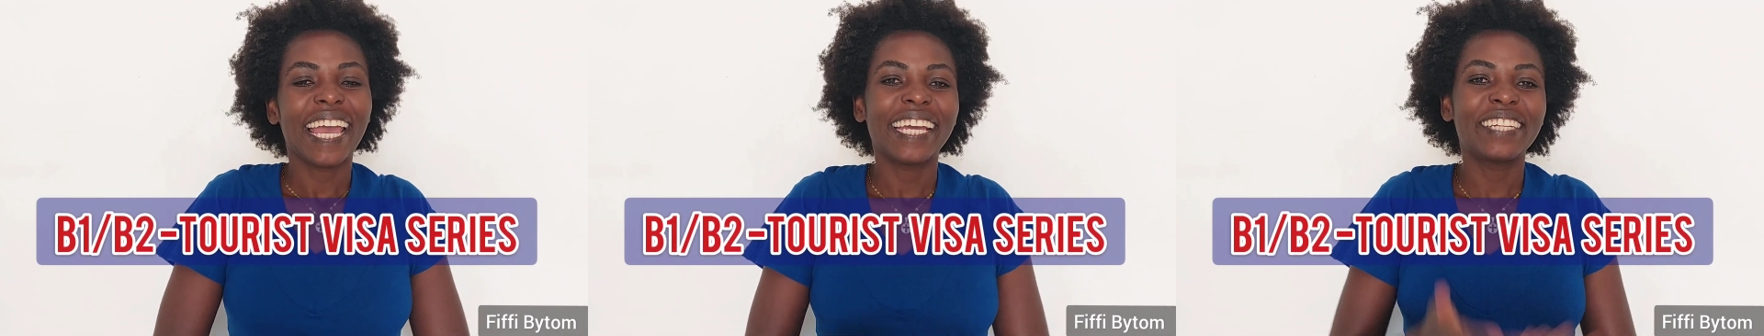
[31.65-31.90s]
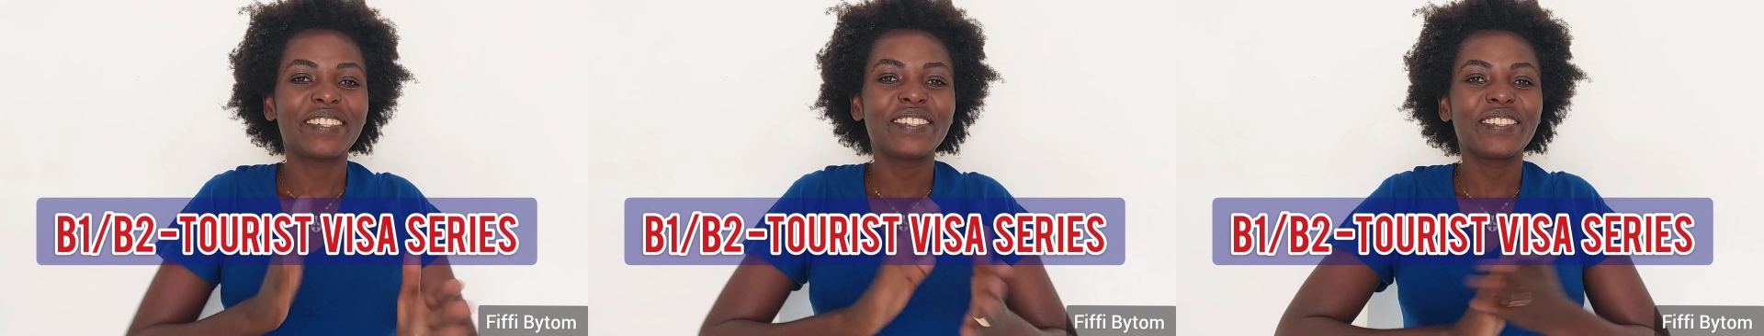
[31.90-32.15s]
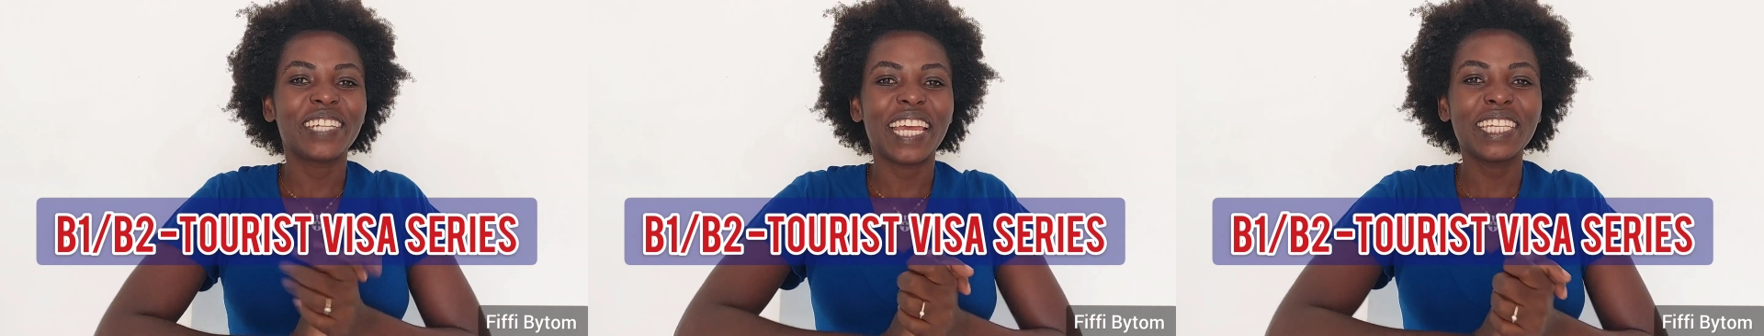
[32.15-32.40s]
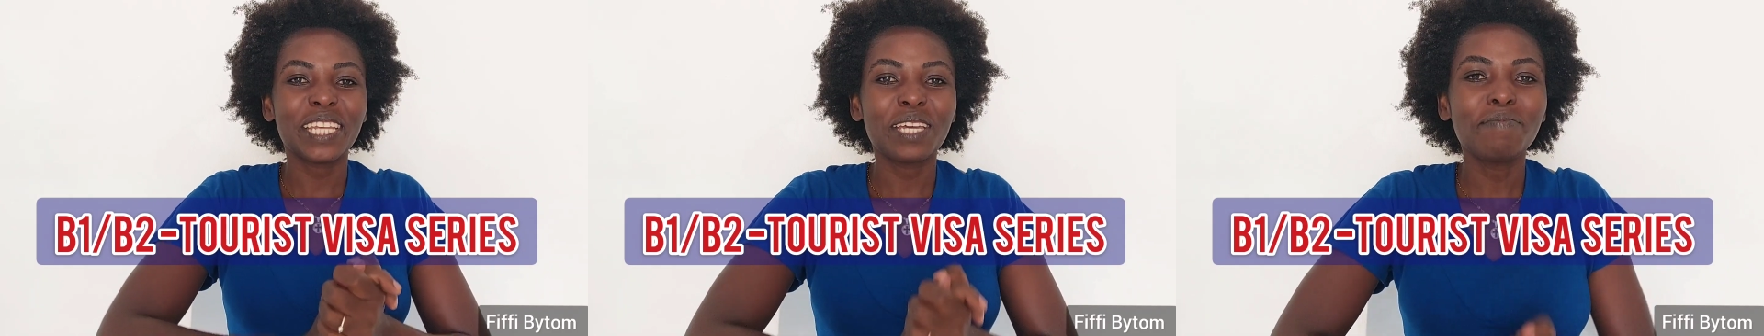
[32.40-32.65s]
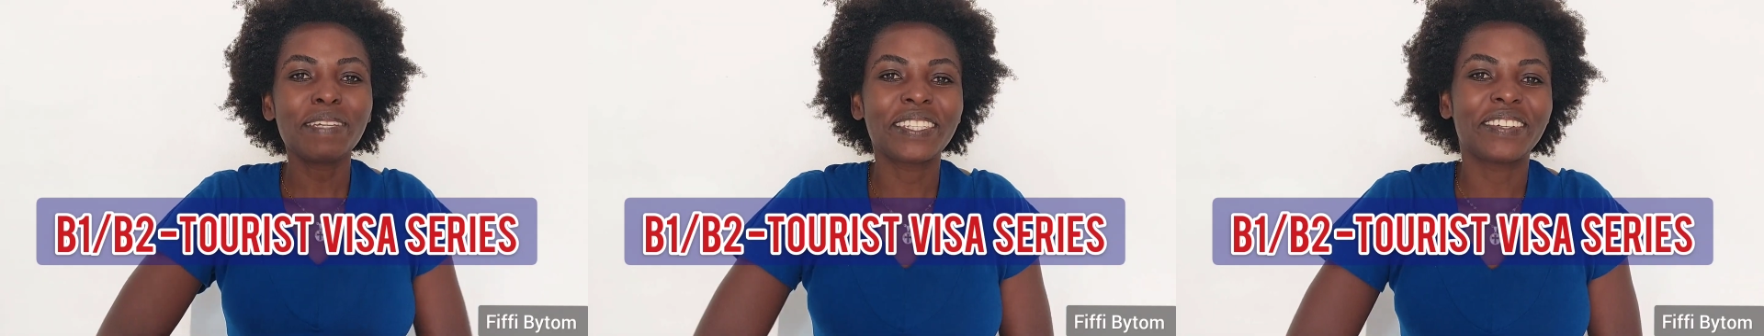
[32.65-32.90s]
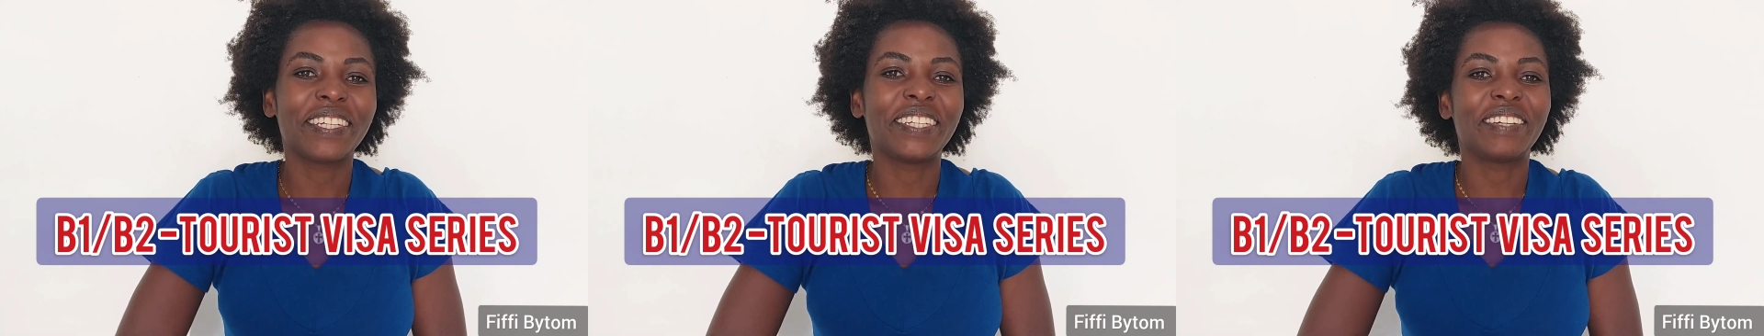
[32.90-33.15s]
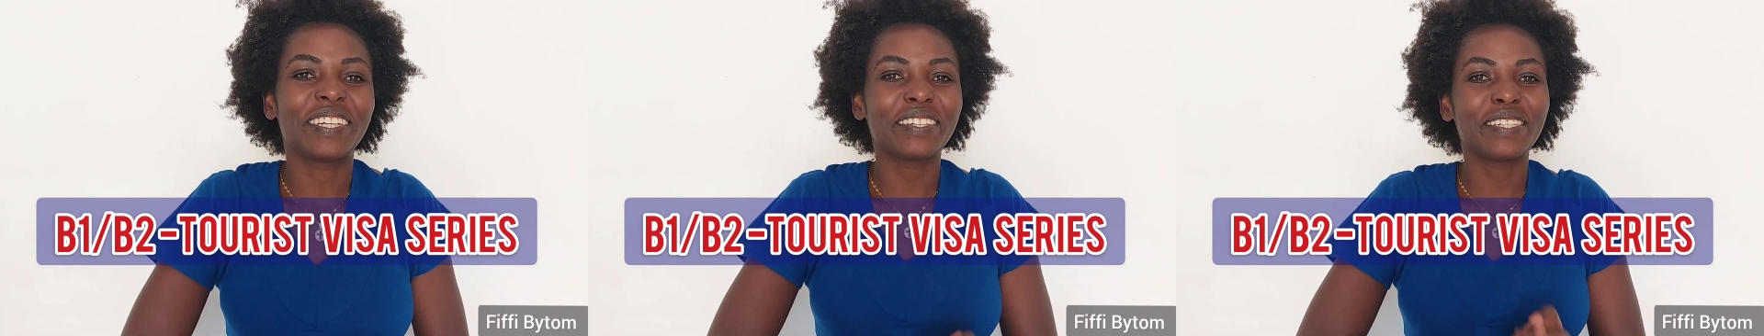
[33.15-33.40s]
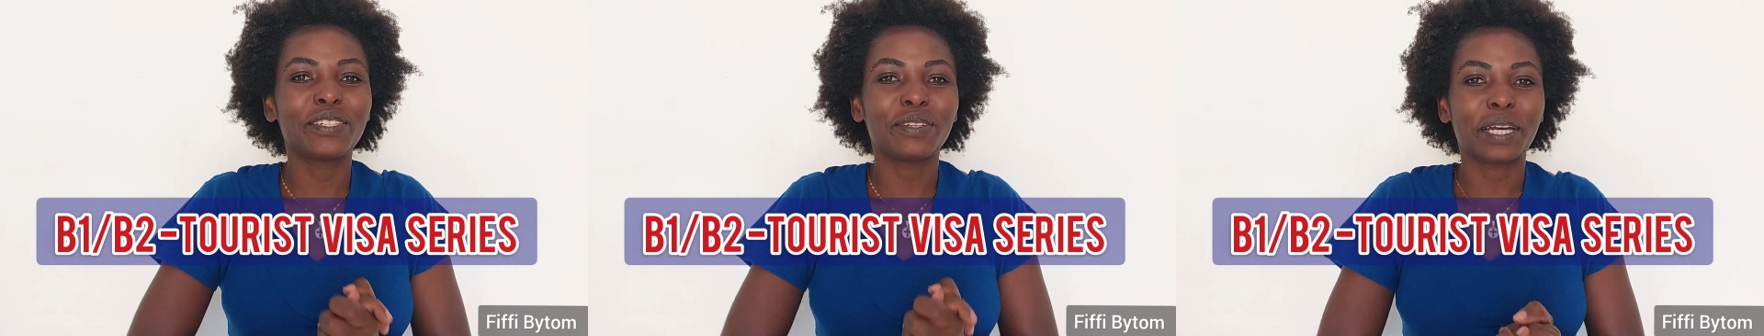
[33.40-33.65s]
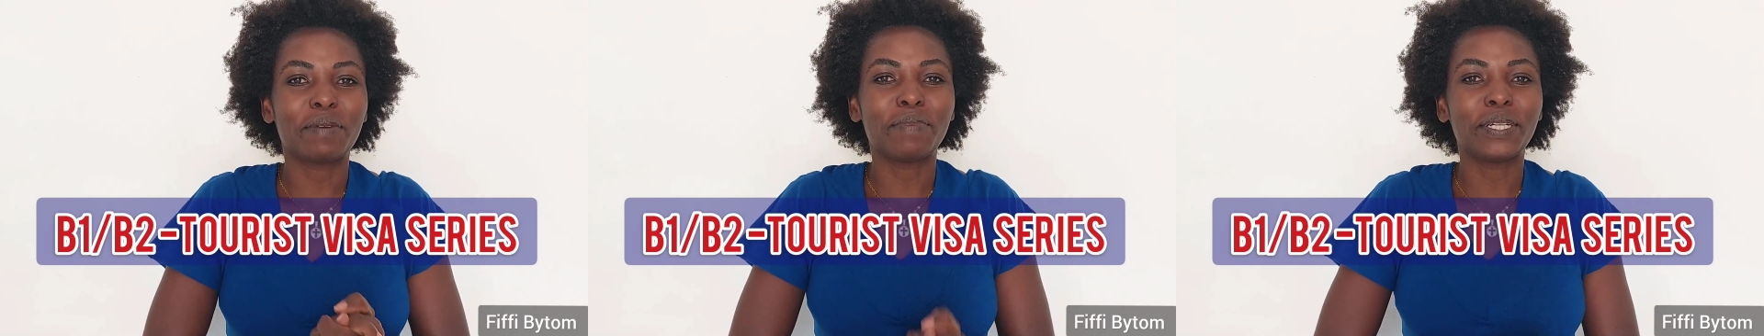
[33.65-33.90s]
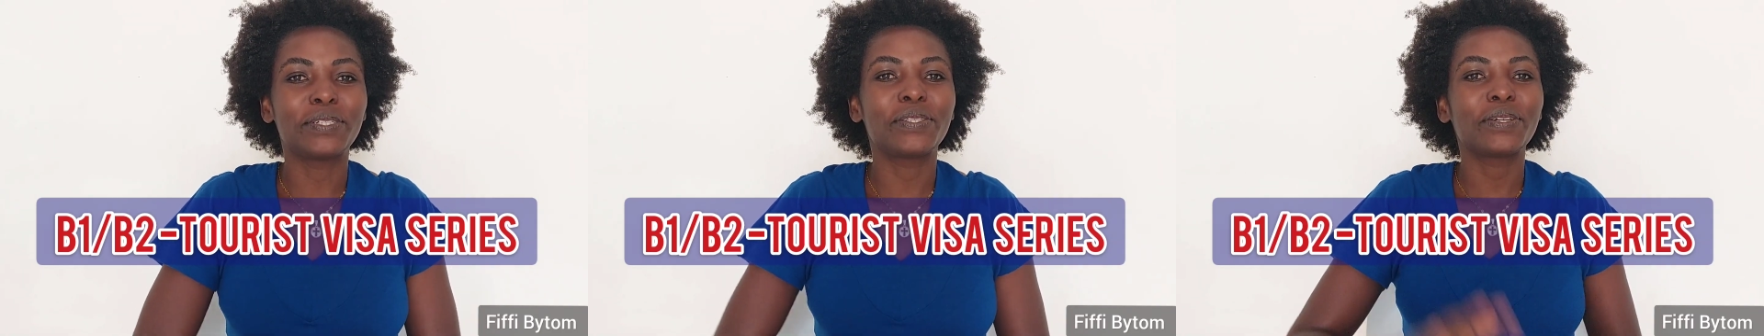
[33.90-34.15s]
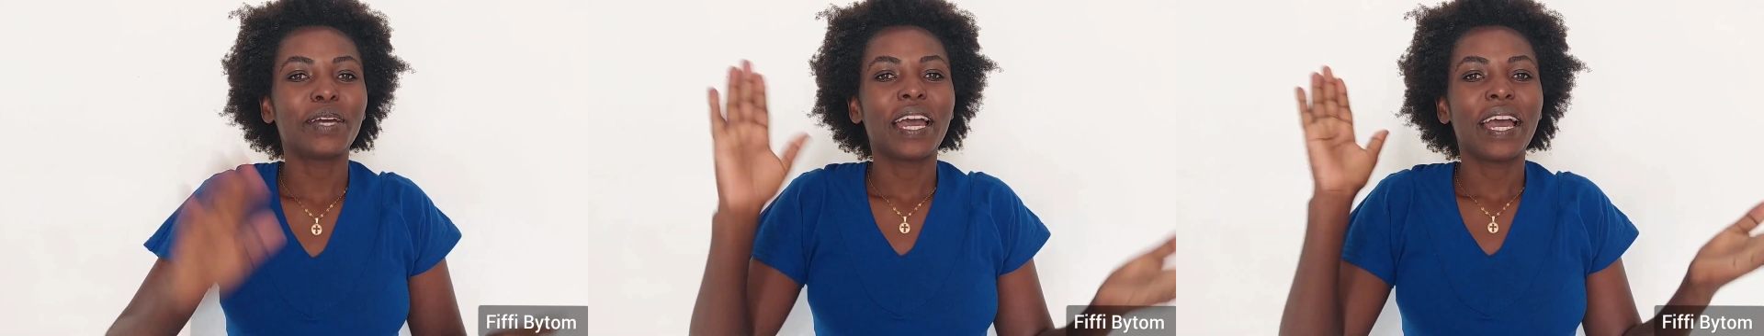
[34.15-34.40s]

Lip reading: and on today's episode we're going to talk about